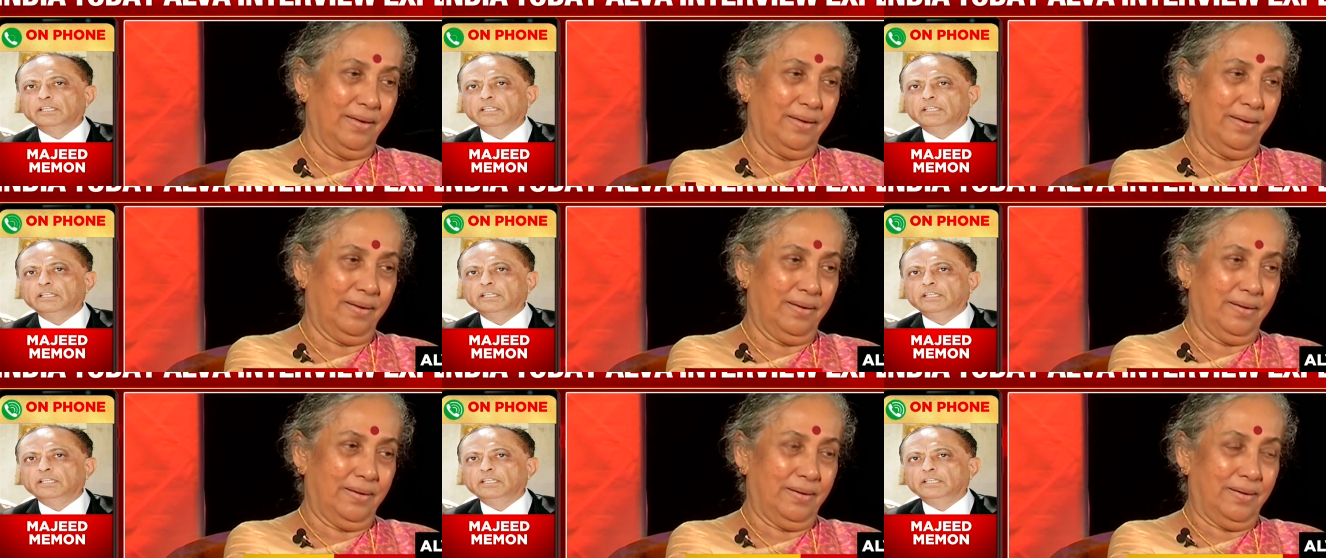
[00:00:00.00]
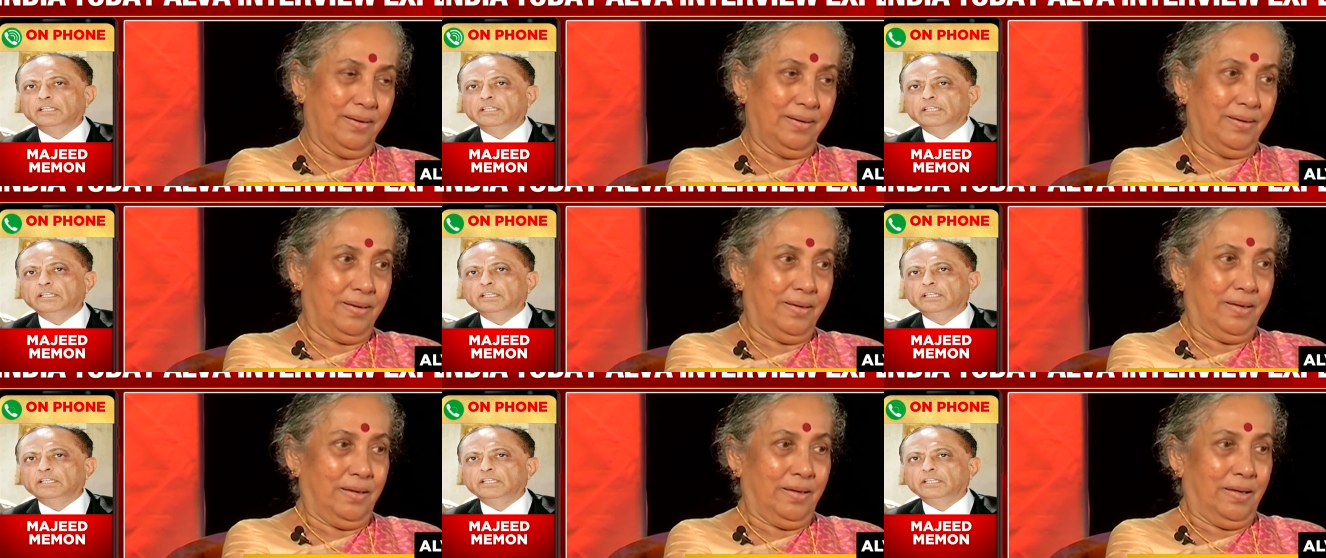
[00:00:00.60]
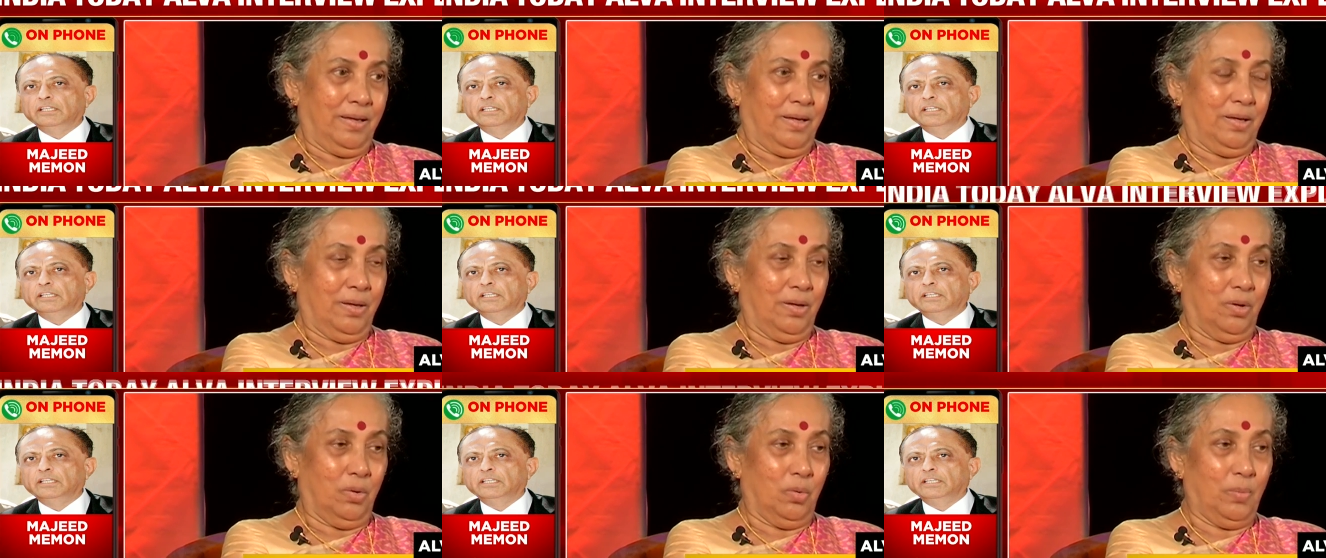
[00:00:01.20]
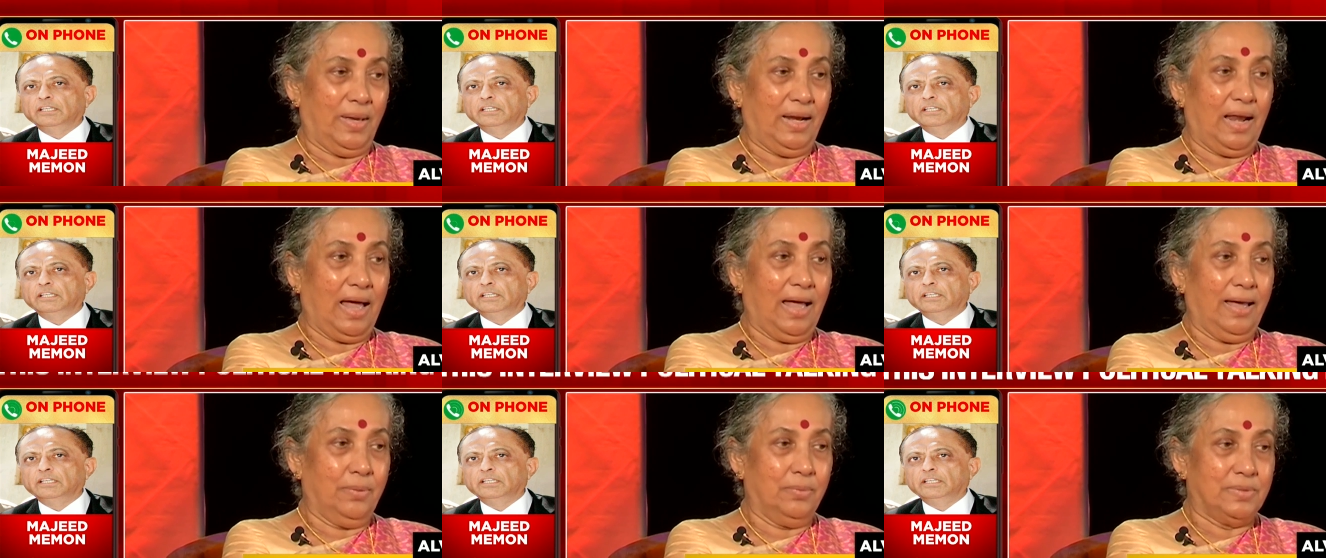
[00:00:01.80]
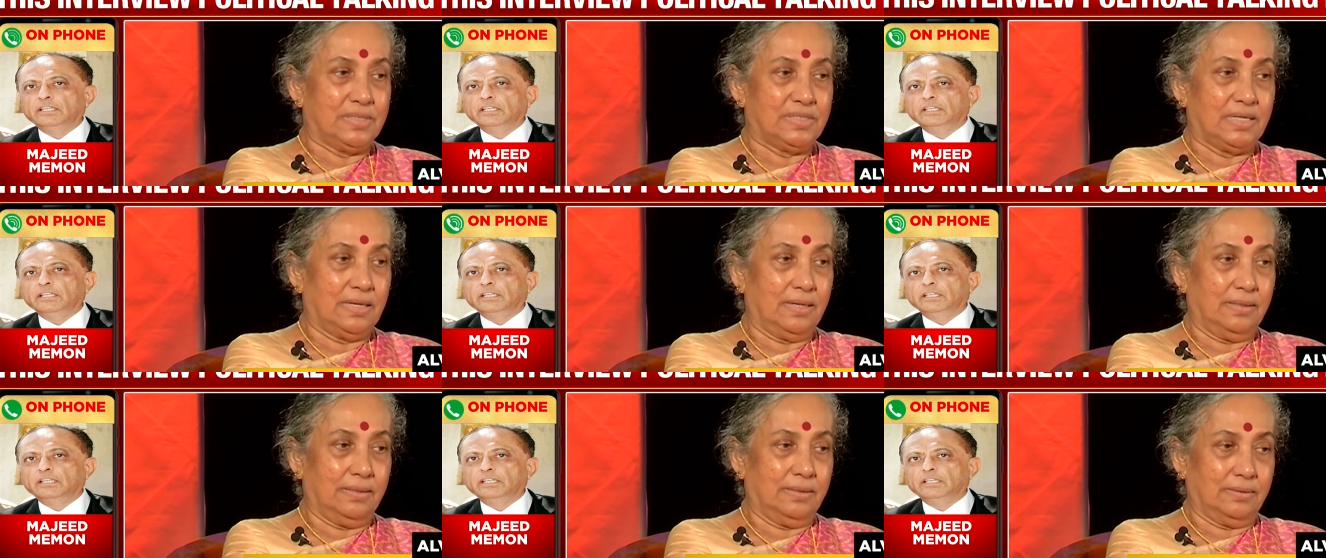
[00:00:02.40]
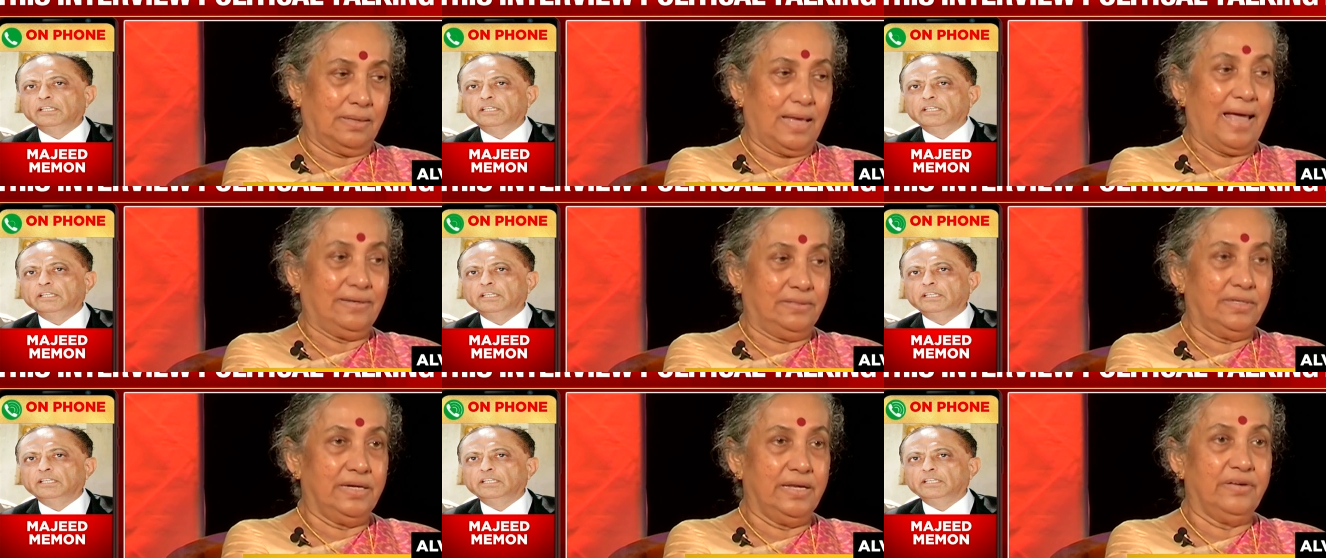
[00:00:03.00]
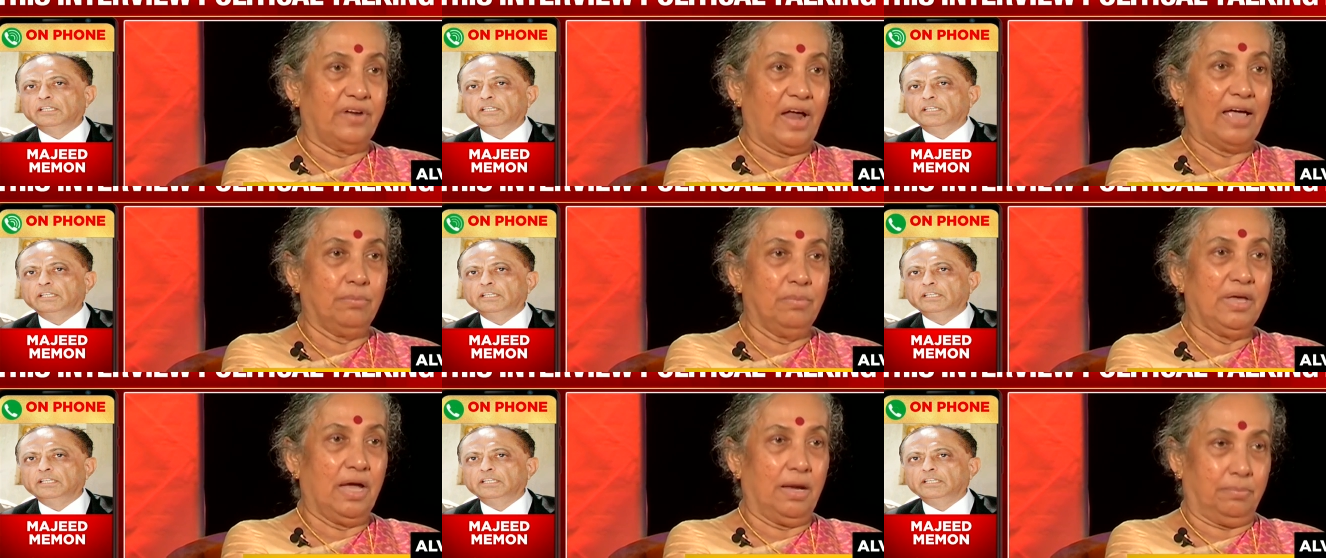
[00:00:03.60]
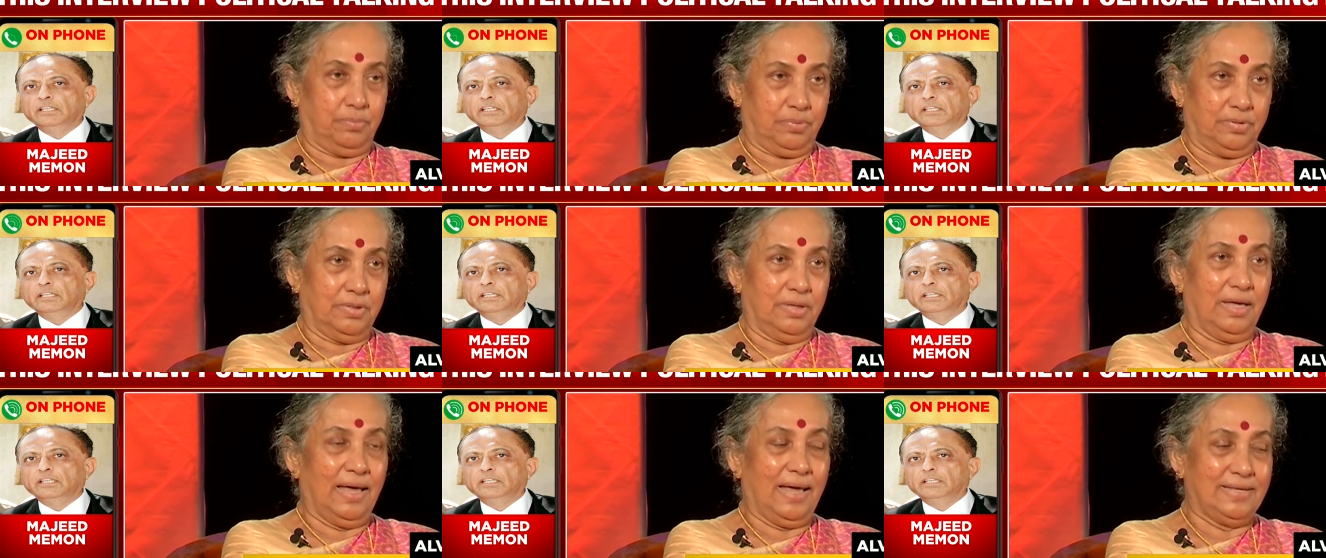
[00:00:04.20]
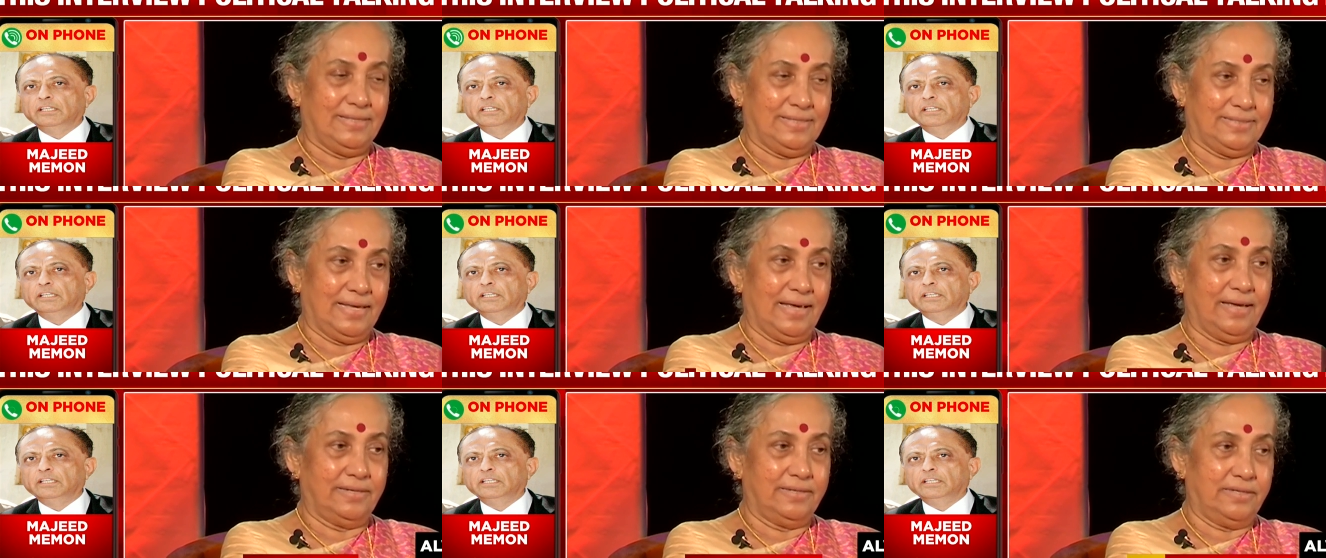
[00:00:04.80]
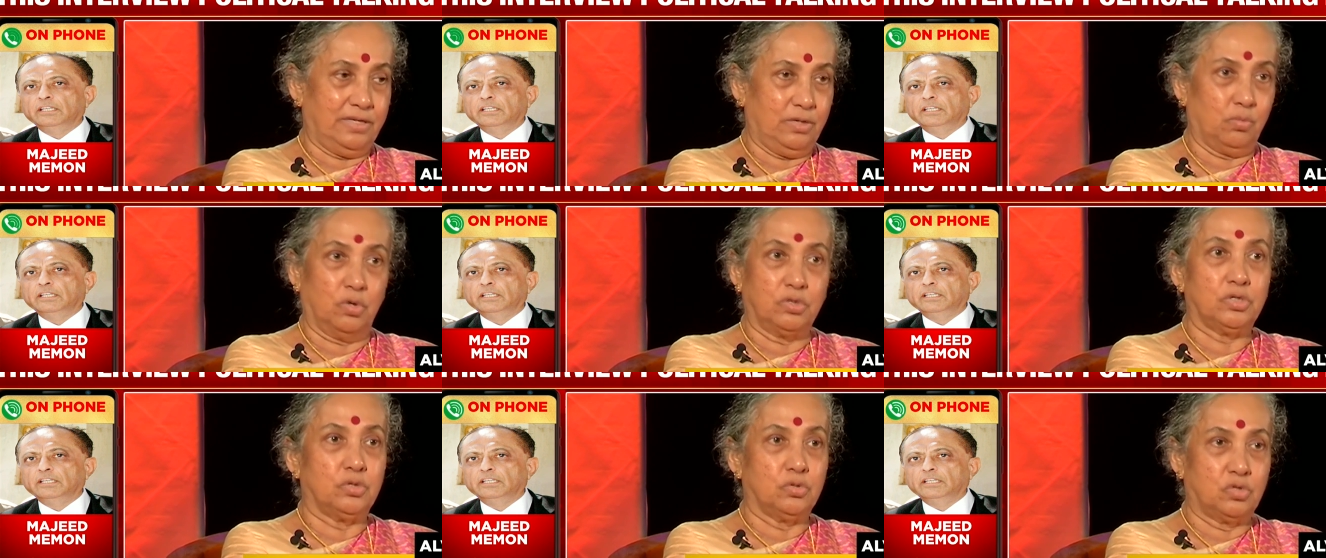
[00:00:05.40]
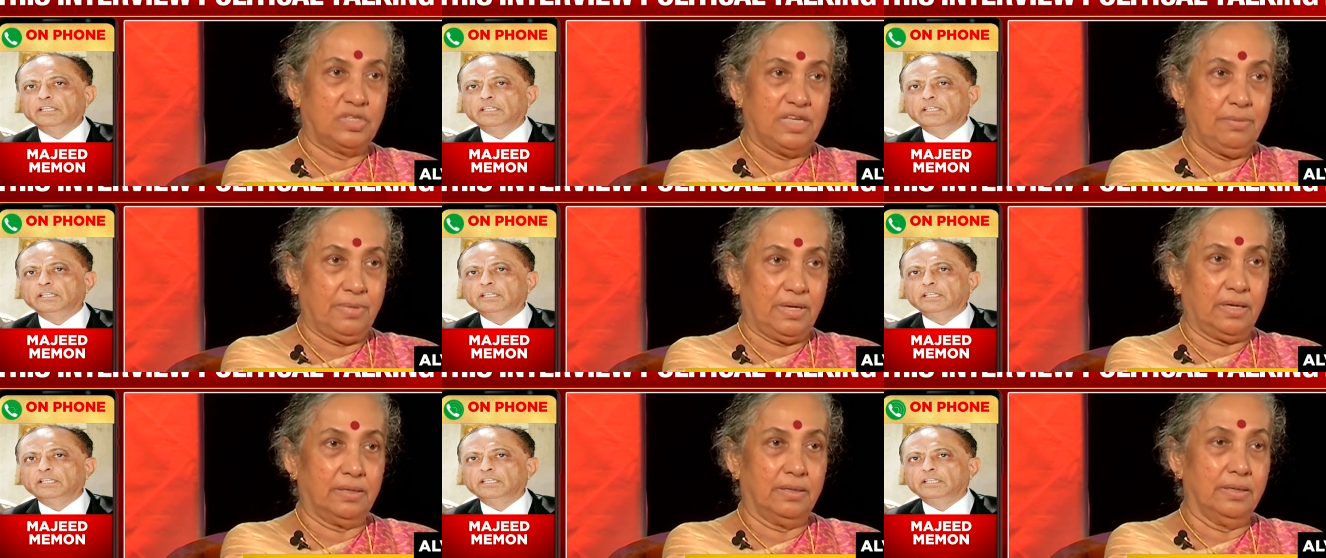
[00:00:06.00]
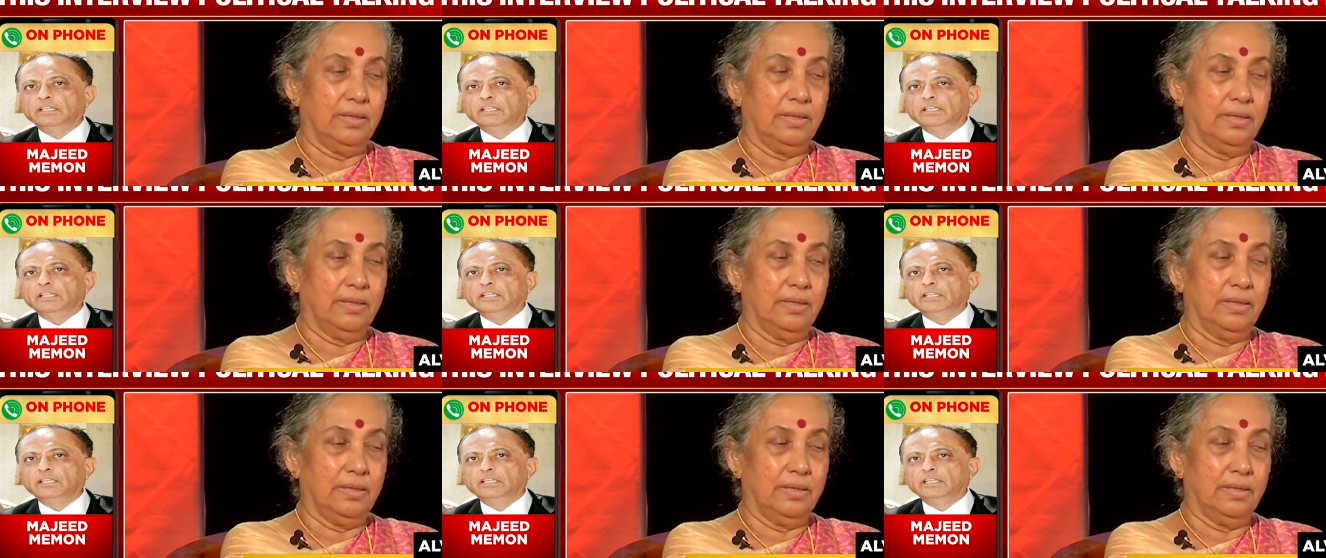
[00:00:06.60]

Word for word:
Speaker 1: is the reason why she is the candidate because mm. she is an experienced woman. She hmm. belongs to minority.